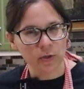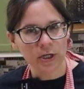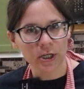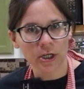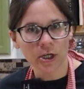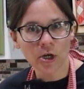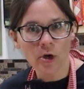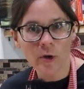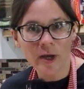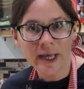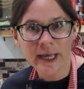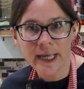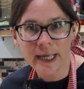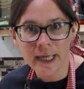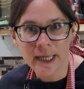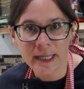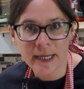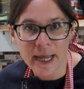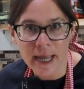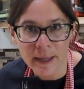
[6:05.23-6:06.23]
we're gonna go
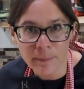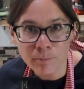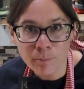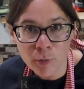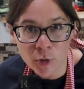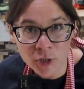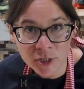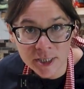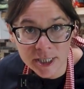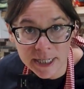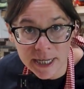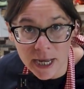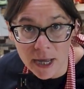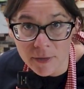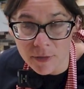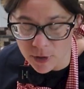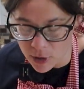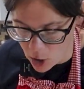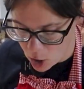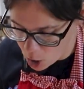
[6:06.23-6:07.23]
ahead and put
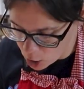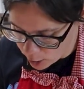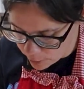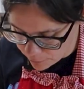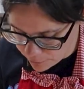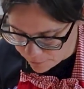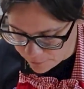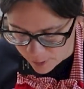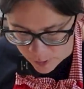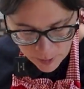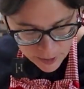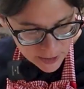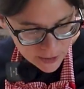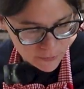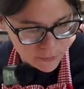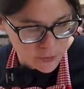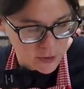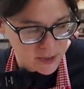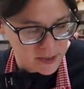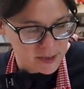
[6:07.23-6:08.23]
together our filling
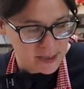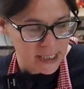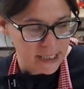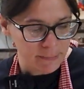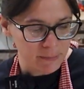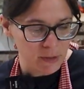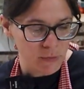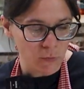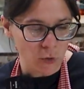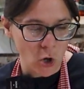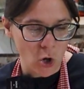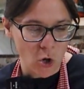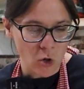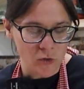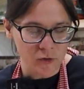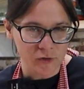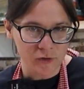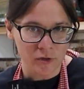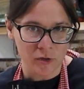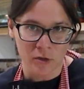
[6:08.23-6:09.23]
for the cinnamon
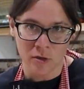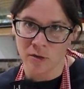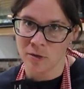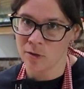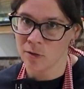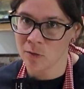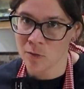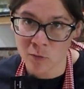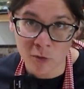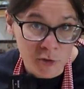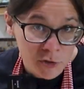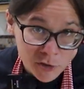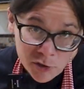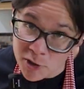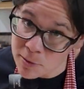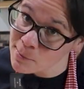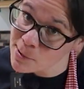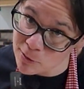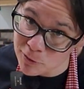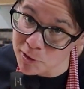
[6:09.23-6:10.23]
rolls, which is
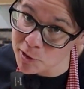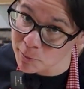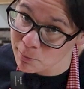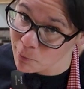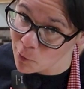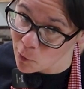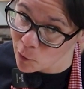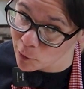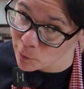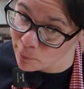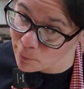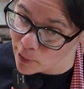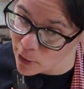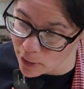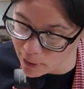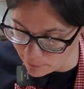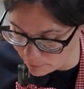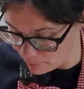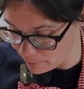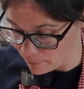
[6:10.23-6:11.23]
the most important
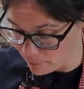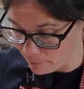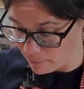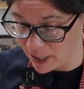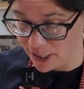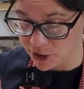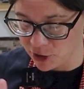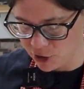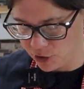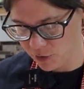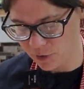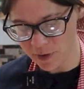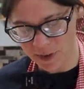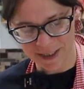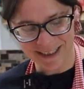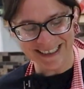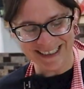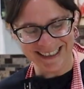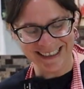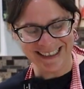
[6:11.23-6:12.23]
part, mind you.
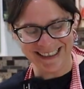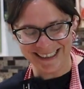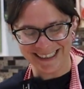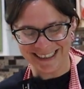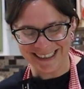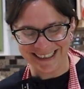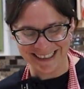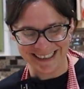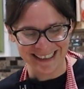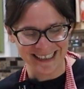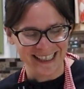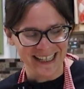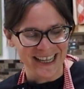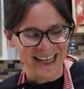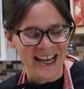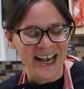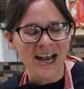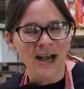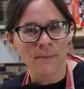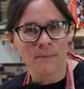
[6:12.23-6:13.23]

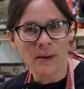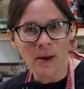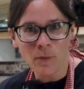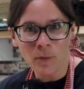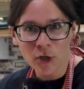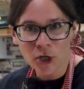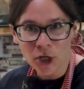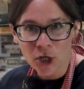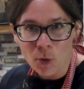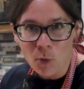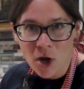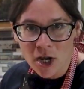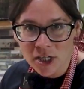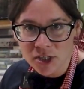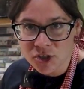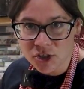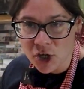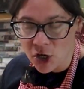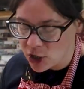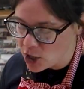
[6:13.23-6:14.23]
But we're gonna wanna
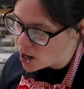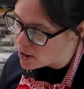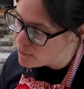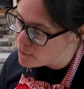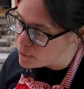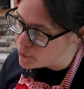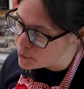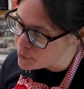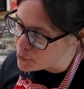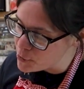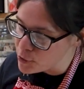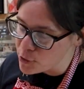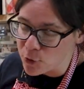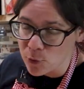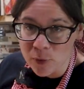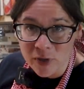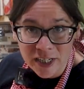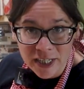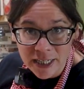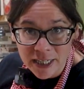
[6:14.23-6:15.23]
start off with
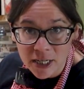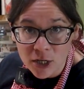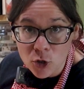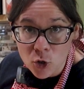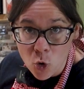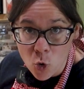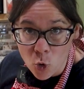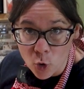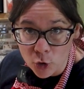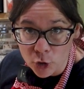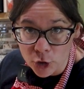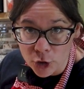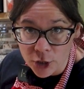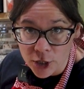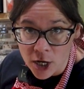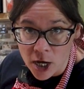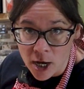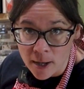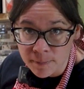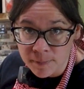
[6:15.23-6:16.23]
3/4
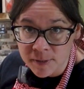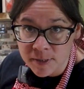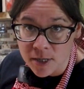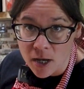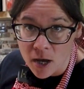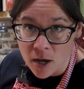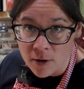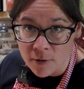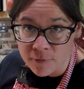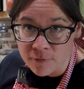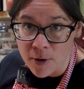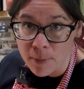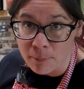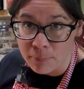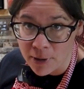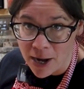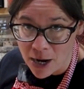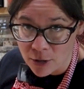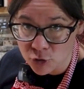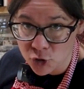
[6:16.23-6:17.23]
cups of
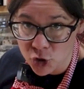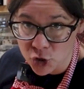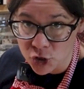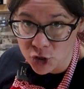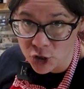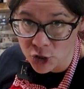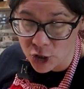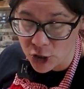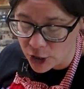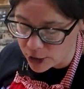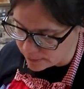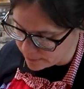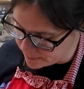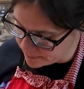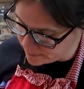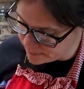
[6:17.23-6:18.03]
brown sugar,